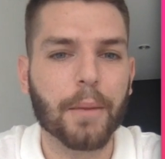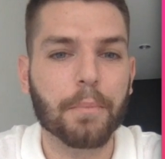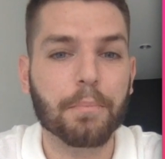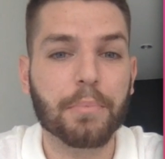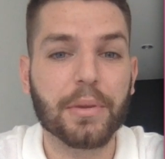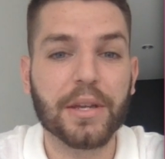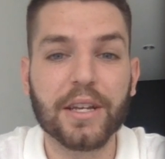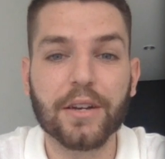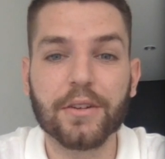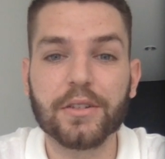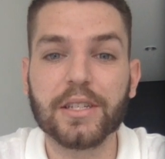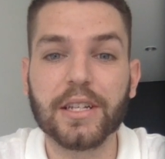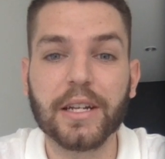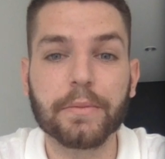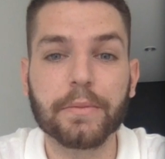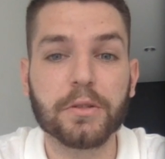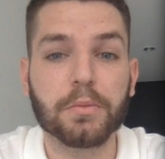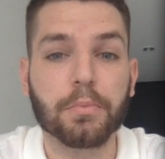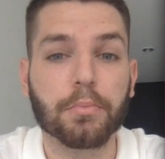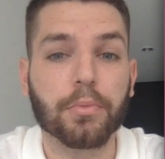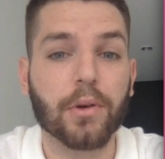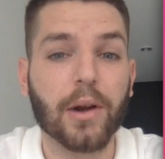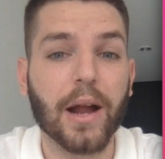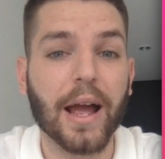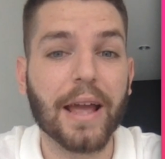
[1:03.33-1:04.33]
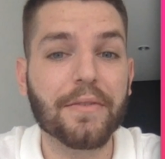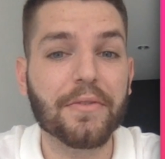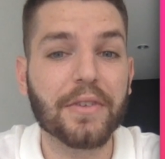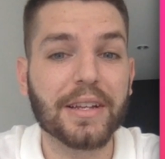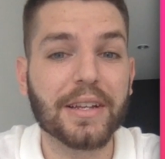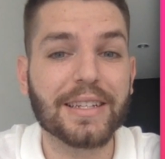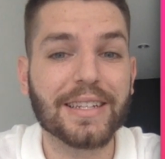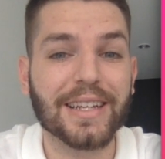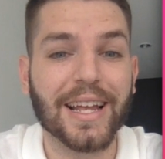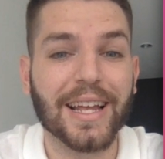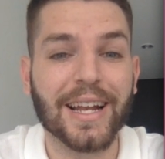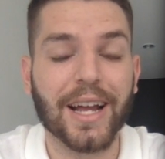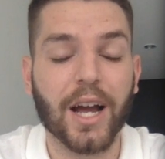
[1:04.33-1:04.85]
pEOS enables
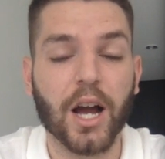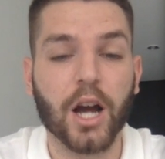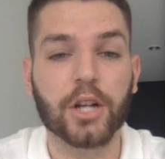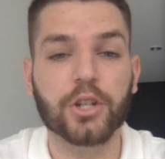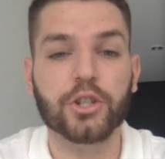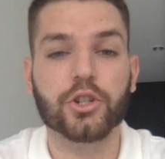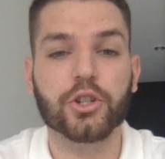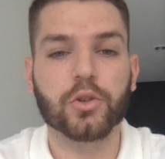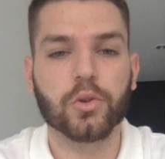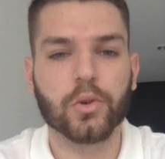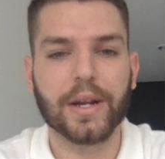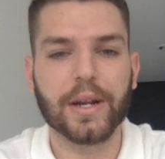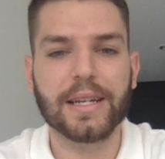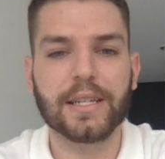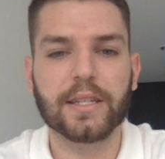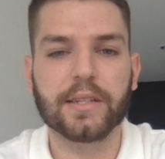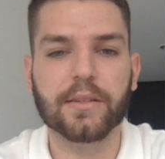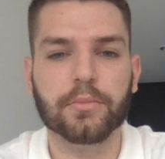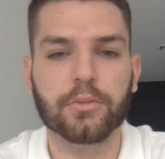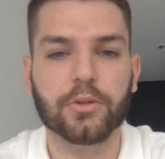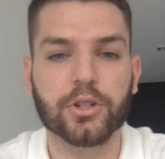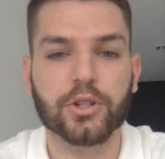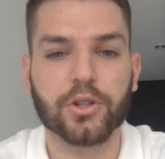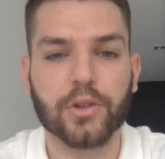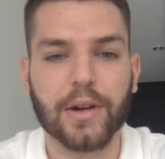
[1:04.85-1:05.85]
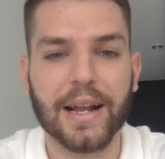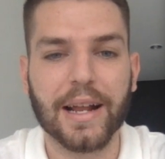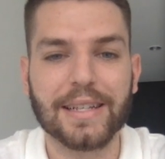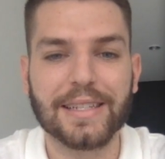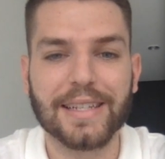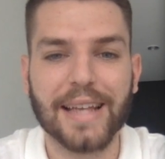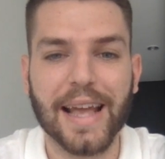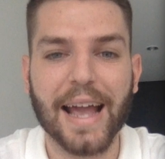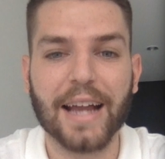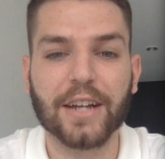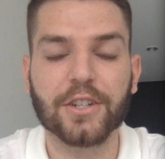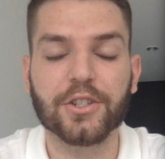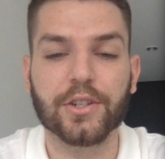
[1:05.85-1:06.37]
private and untraceable
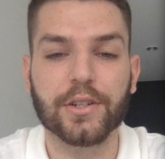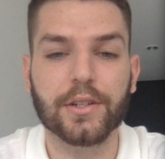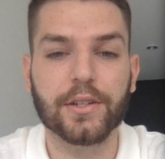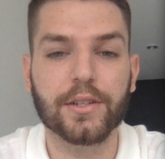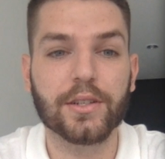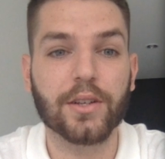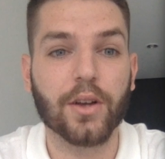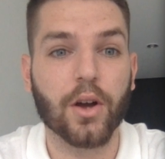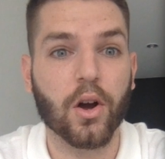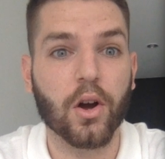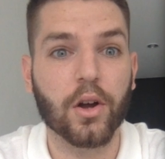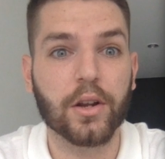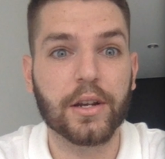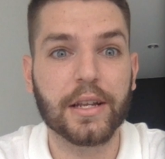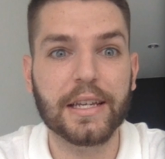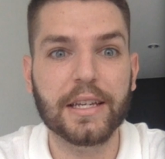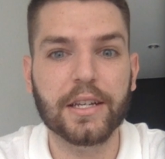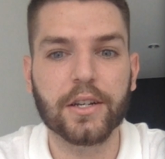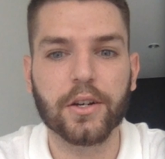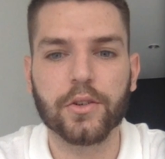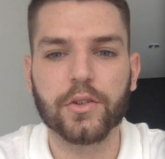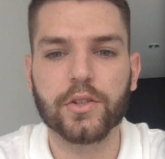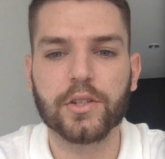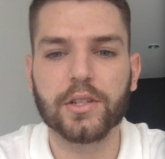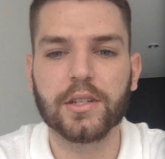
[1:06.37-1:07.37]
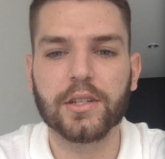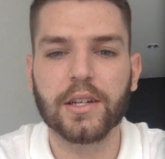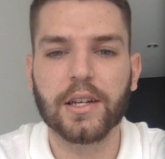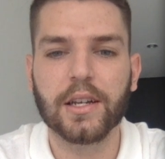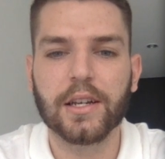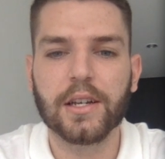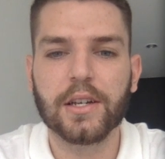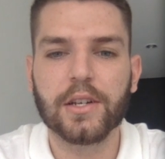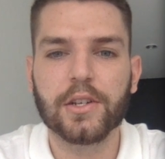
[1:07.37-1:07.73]
transactions on EOS.